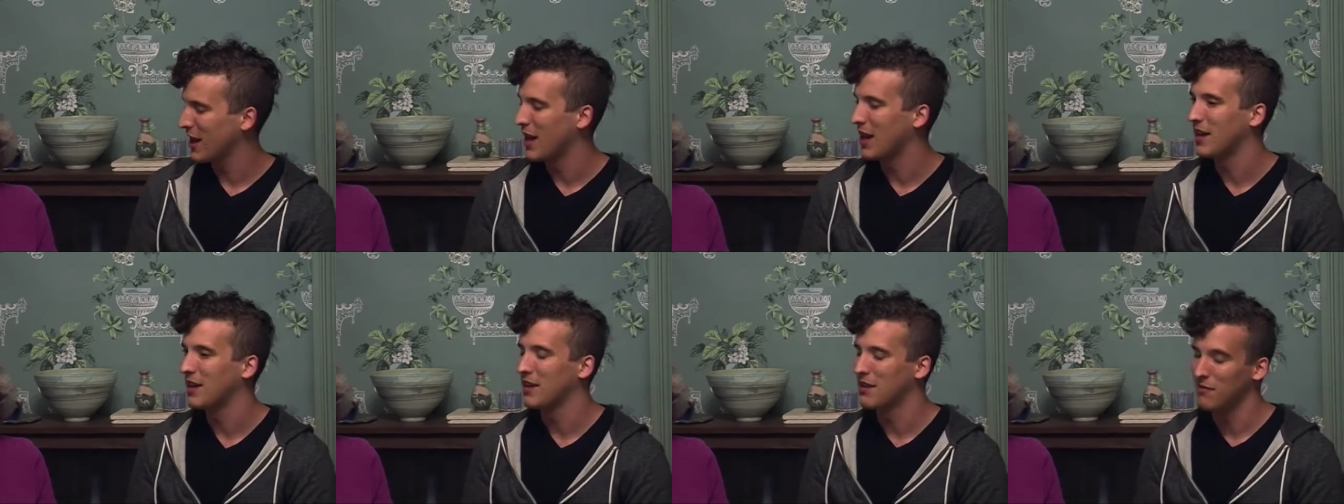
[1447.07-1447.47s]

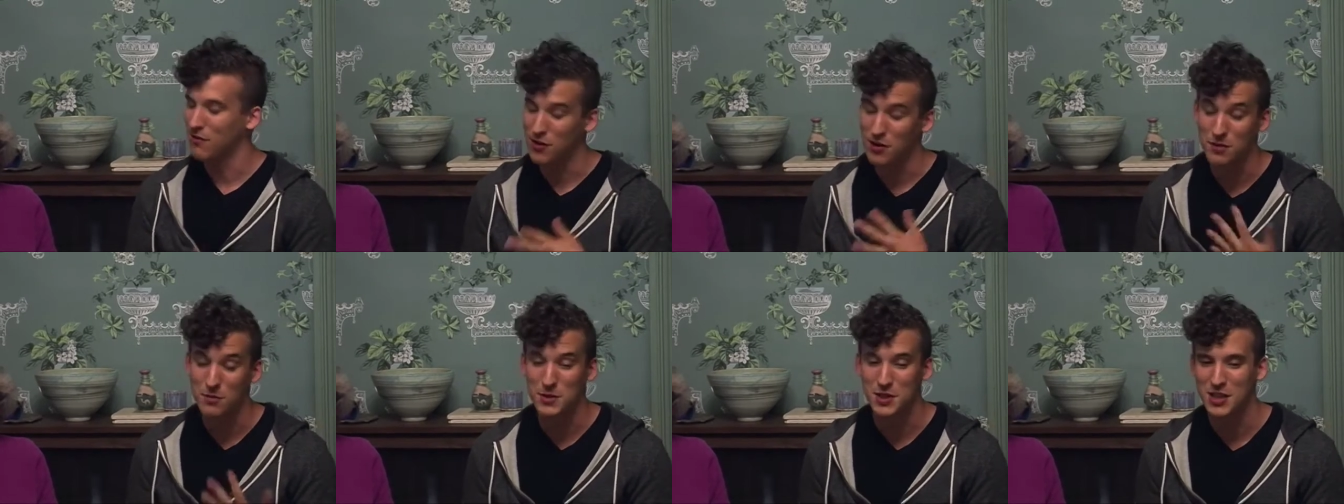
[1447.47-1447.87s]
and
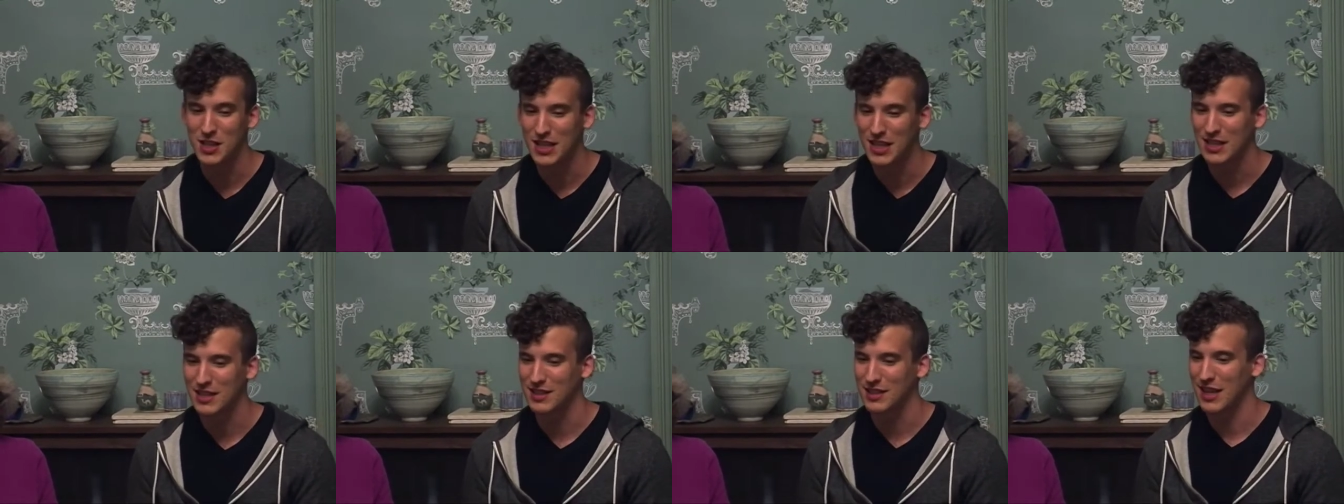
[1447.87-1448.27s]
Infernal
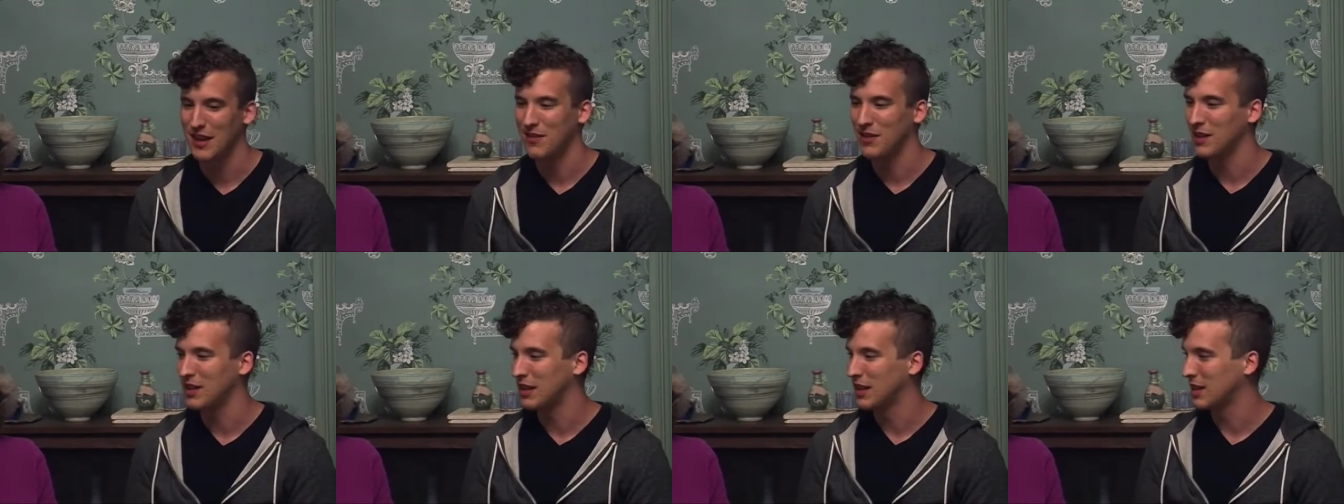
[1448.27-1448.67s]
Machine is
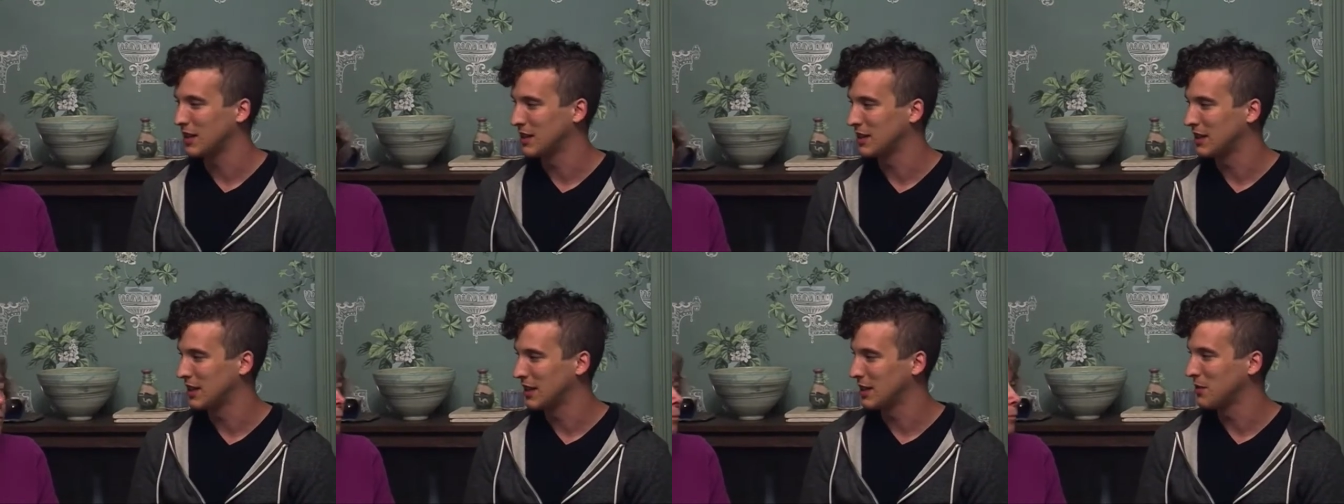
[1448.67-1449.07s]
definitely a
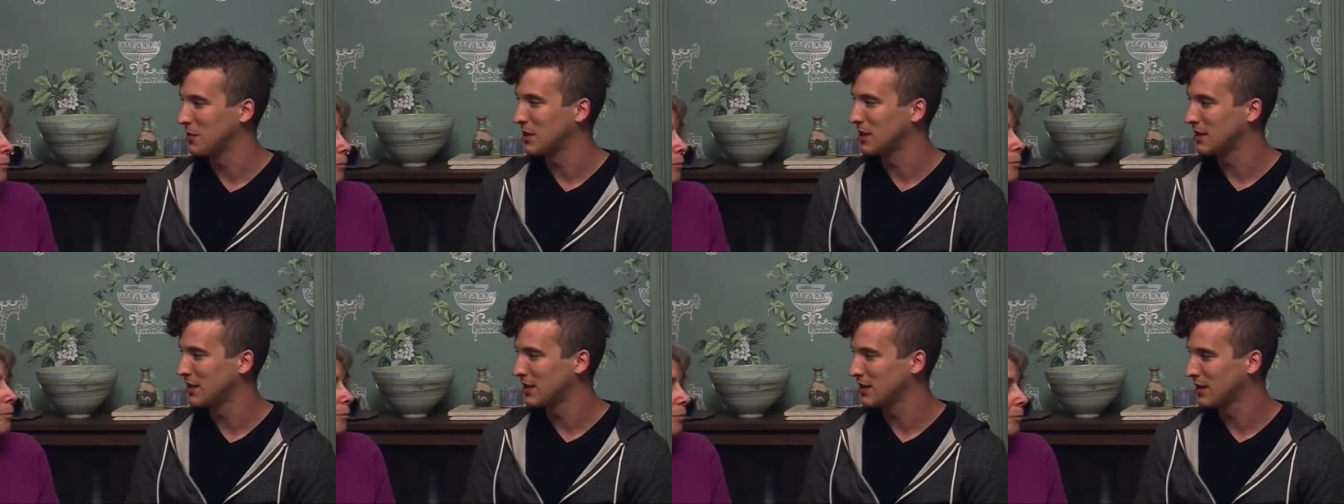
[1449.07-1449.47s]

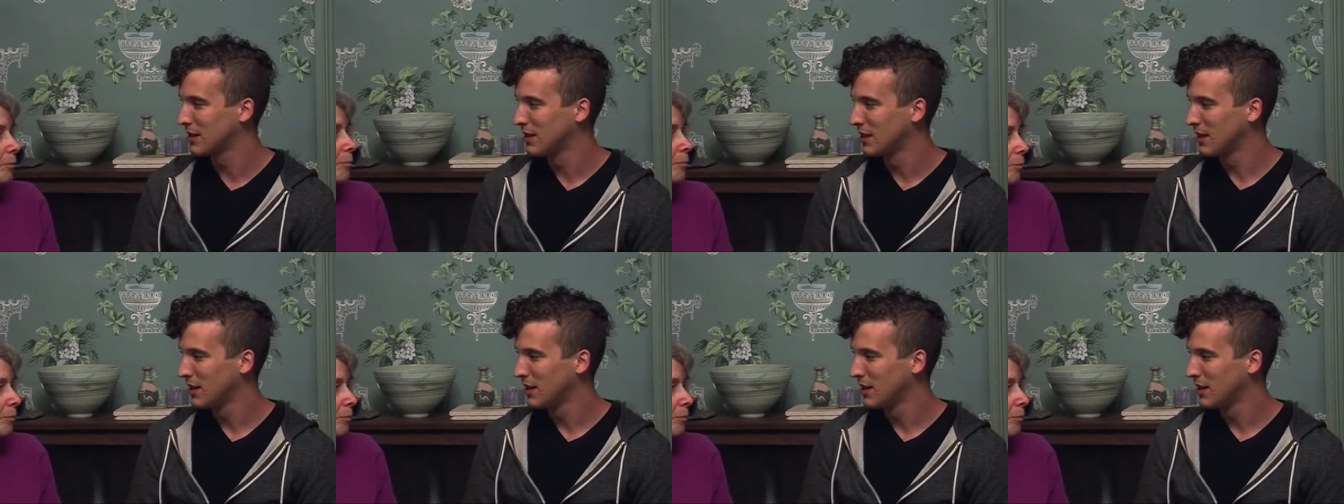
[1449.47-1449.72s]
continuance.